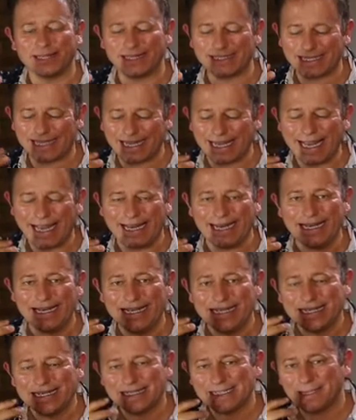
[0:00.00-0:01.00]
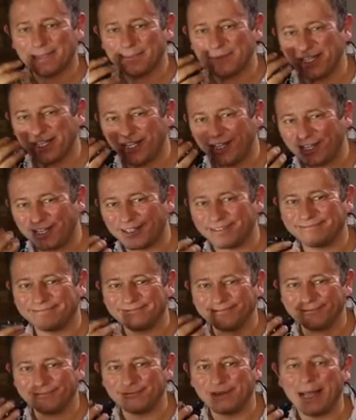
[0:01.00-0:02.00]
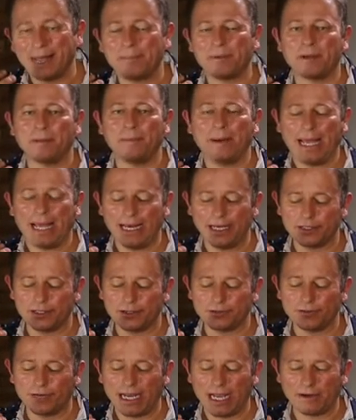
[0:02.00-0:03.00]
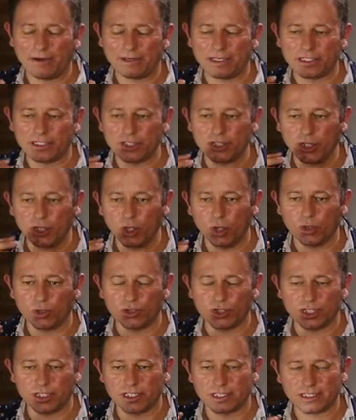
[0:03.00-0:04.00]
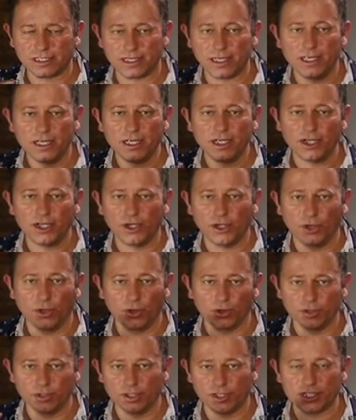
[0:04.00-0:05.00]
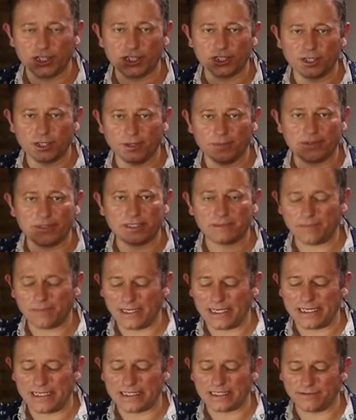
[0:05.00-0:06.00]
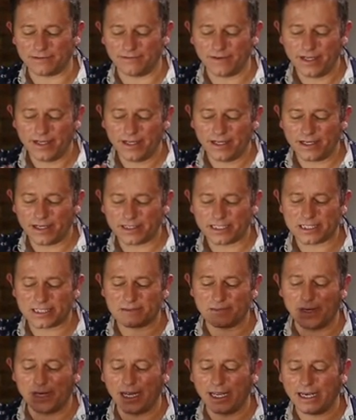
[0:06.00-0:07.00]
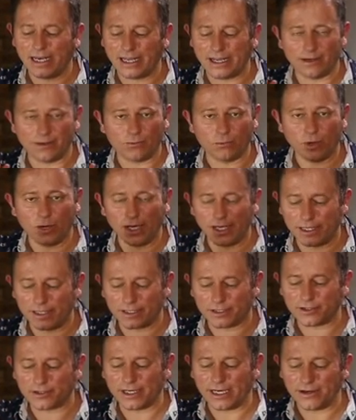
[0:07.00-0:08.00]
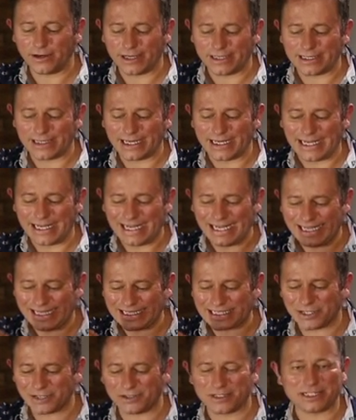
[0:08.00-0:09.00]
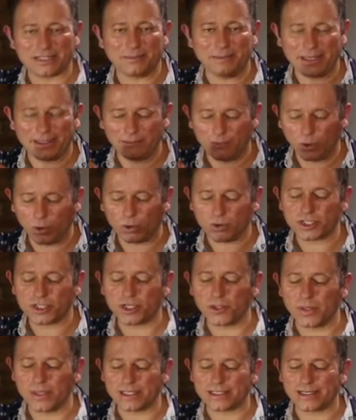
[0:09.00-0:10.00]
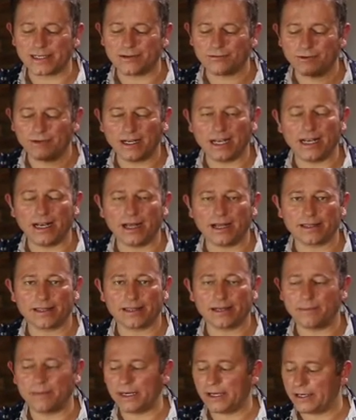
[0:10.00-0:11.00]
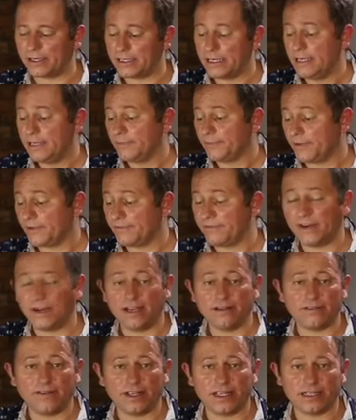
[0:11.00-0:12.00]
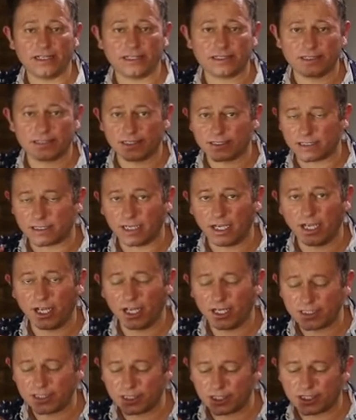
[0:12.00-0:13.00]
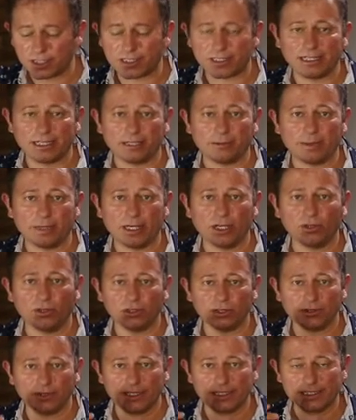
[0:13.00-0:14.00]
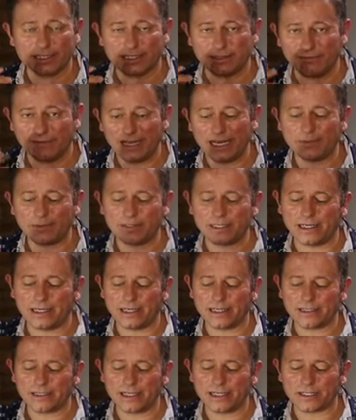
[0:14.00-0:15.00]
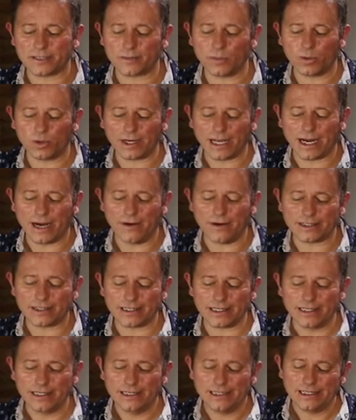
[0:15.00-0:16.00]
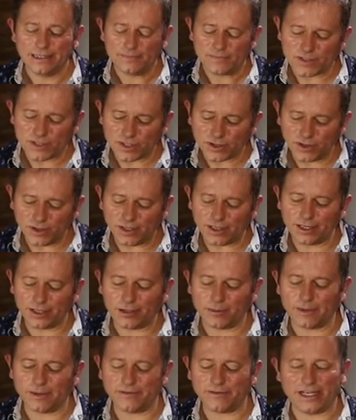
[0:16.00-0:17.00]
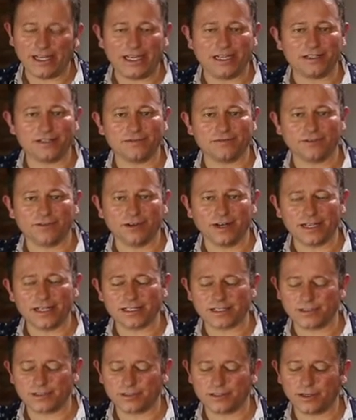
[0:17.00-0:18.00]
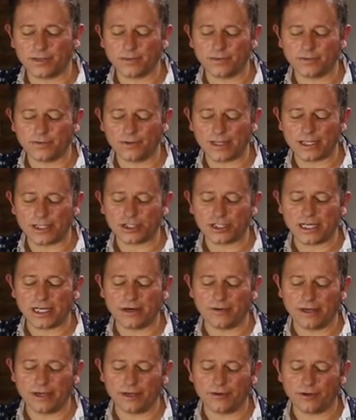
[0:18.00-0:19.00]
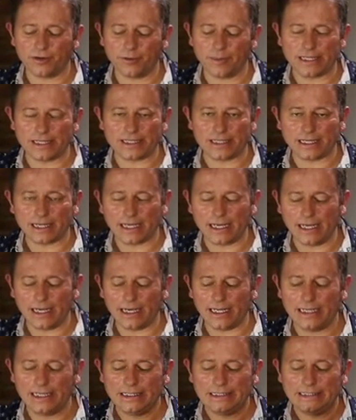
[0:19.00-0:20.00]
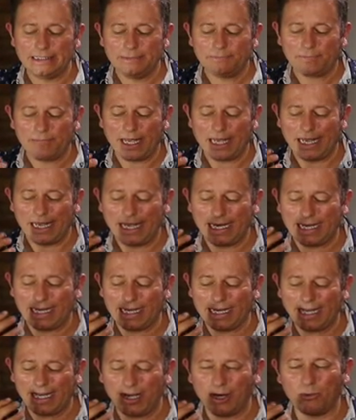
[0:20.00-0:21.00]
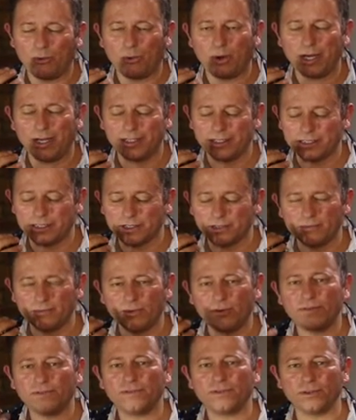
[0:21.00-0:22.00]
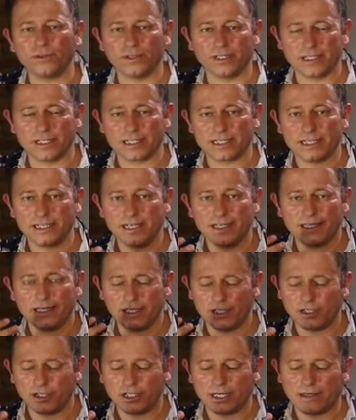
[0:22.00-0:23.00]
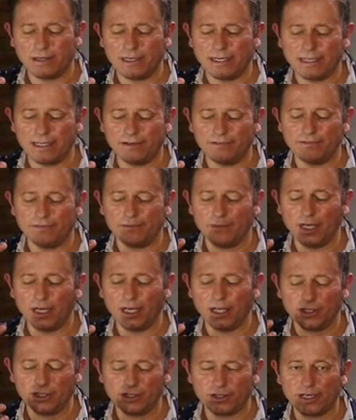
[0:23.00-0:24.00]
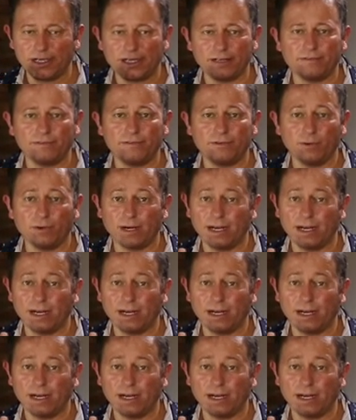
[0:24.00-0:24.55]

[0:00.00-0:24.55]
There's, again, something you can wrap your palate around. It's not just a nondescript piece of smiling wine in the crowd. It's got something more to it, and I really like that about it. The 5 years doesn't hurt, it's just a little bit older. It's developed a touch more character. It's got a little bit of a hint of rust on top of all that cherry and ruby to the colour, and a wine that's got more fullness than you generally give Merlot credit for.